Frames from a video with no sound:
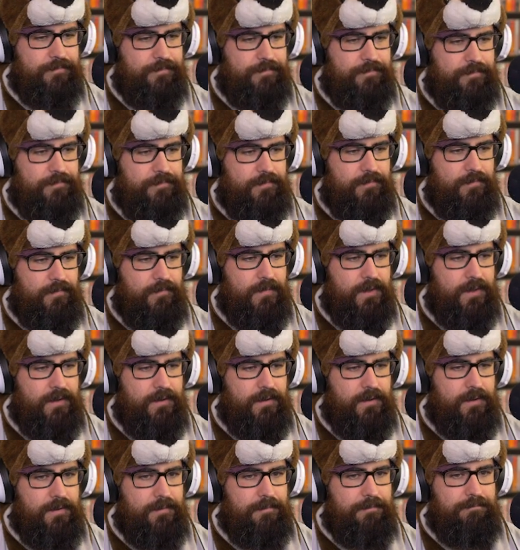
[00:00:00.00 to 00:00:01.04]
Maki.
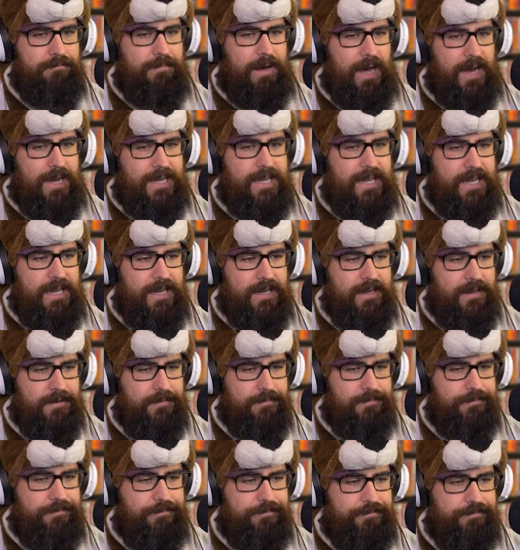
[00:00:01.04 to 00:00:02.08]
Maki!
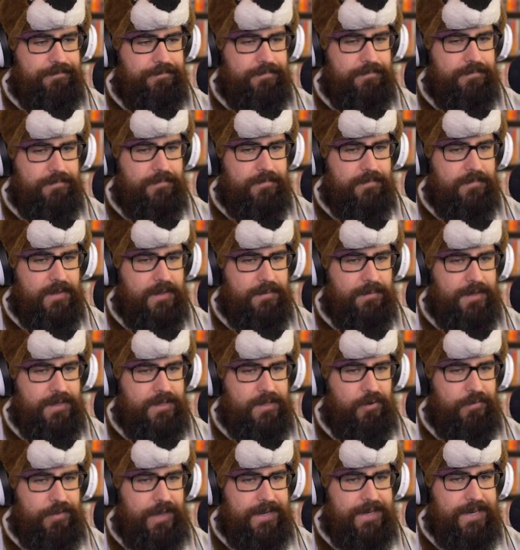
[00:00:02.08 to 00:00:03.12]
Hey. Wait, you
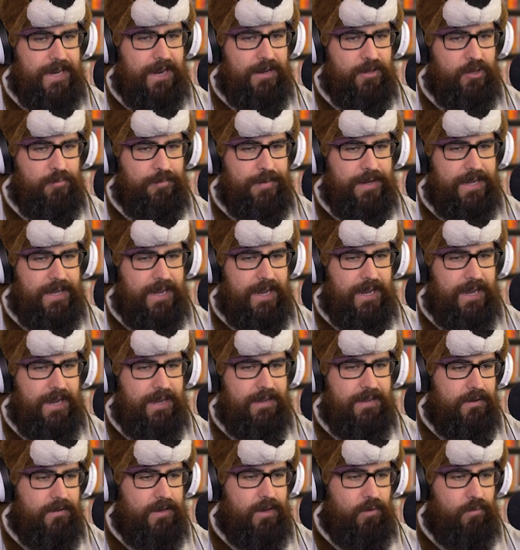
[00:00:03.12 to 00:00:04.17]
tone that down a little bit, guy.
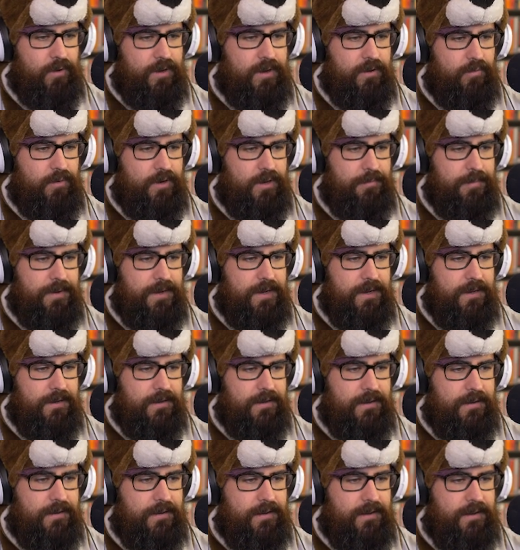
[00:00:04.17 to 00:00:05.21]
Okay, what do you, what do you no.
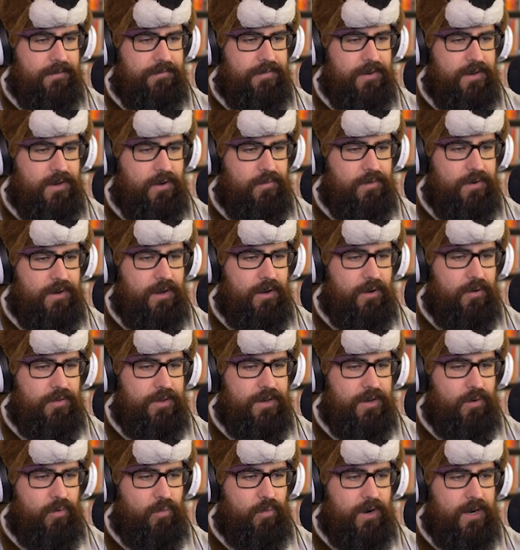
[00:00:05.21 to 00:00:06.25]
mean? If you don't know,
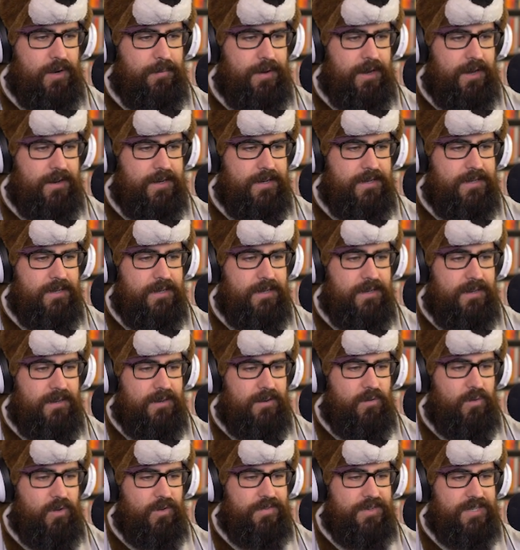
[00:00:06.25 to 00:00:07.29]
then don't worry about no. it.
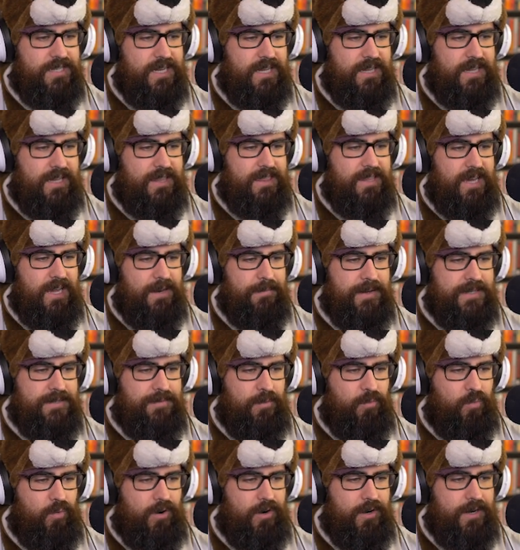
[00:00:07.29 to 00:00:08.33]
Well, if you say it like that, it makes me
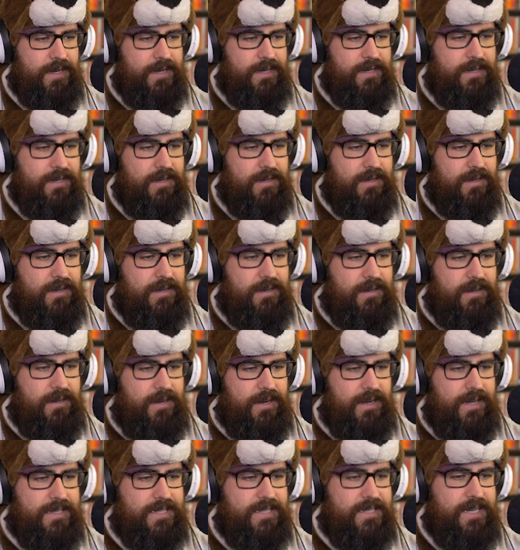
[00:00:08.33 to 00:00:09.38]
worried. No. I
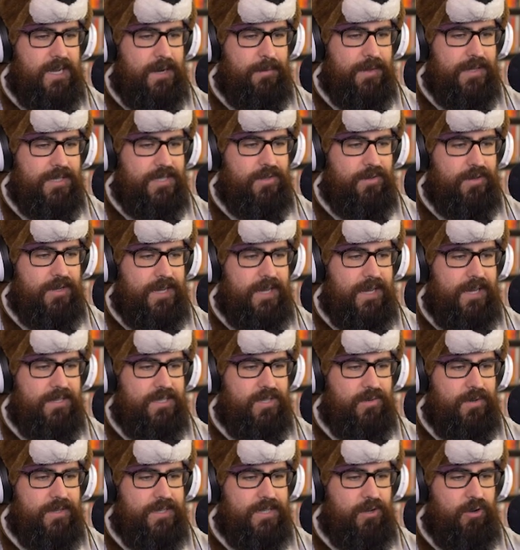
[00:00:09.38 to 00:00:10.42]
got stopped by the student
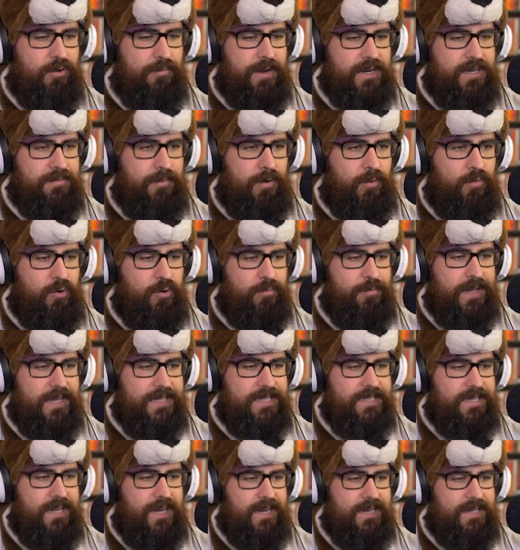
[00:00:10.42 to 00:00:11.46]
council while I was going back to my room
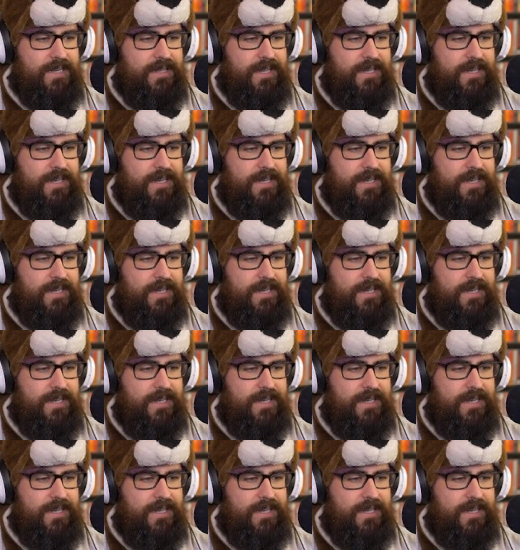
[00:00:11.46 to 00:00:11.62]
last night.